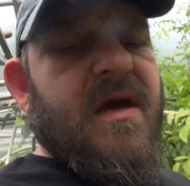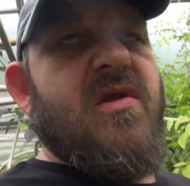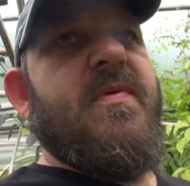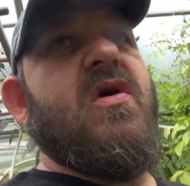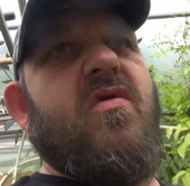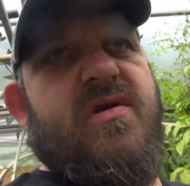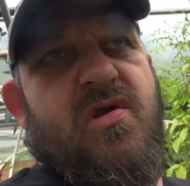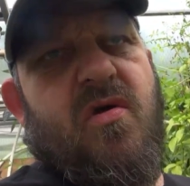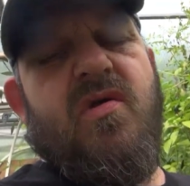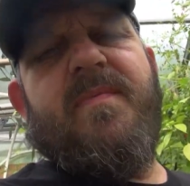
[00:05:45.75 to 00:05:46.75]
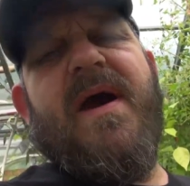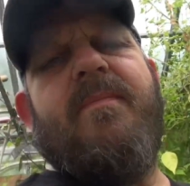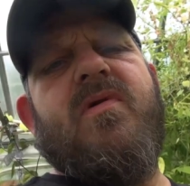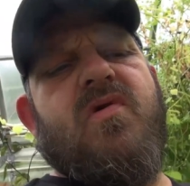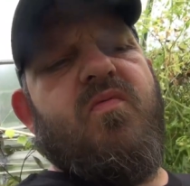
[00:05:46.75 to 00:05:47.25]
is because those
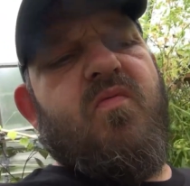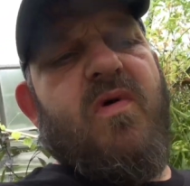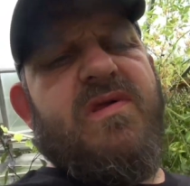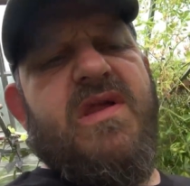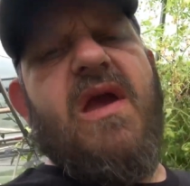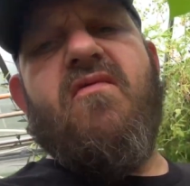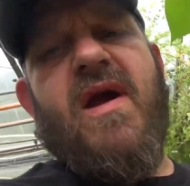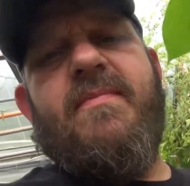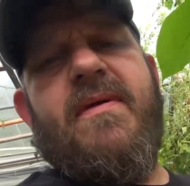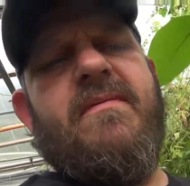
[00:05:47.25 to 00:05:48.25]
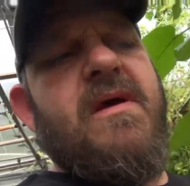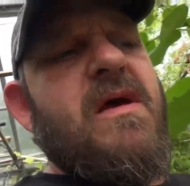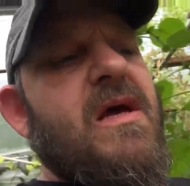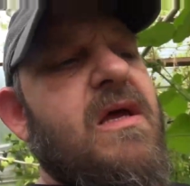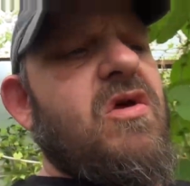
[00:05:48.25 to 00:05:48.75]
peppers, once they ripen,
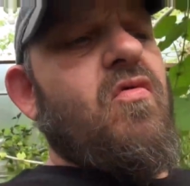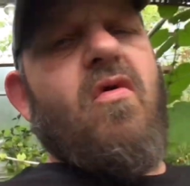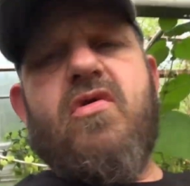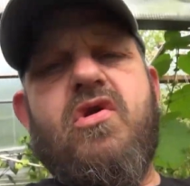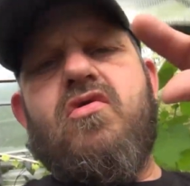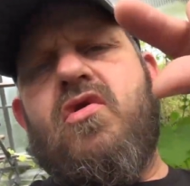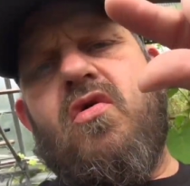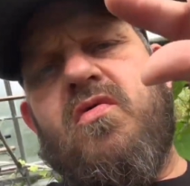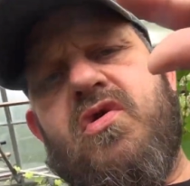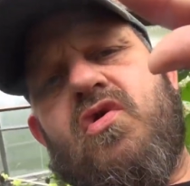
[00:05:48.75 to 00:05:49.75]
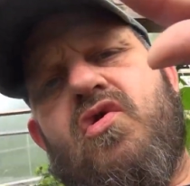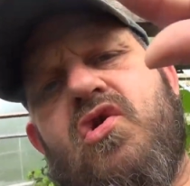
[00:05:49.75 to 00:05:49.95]
you all you do is you